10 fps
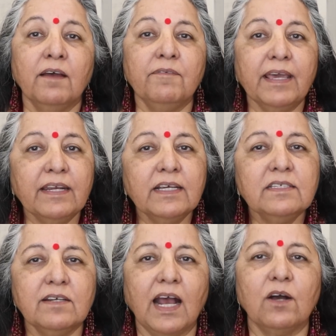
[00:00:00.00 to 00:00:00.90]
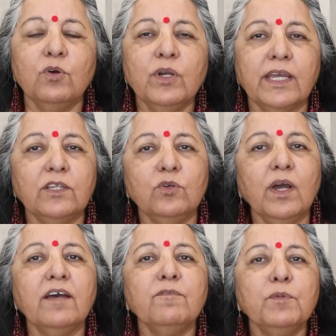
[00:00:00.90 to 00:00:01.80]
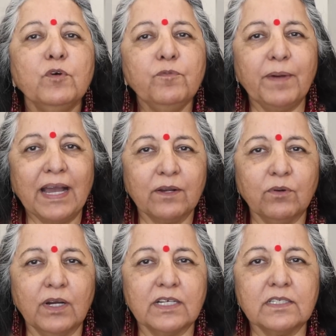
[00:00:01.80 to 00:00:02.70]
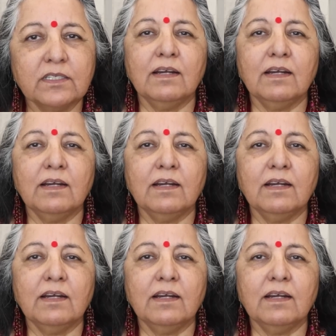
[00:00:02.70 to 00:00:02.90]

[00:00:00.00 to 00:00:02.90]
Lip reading: Whereas Rahu Ketu have moved backwards.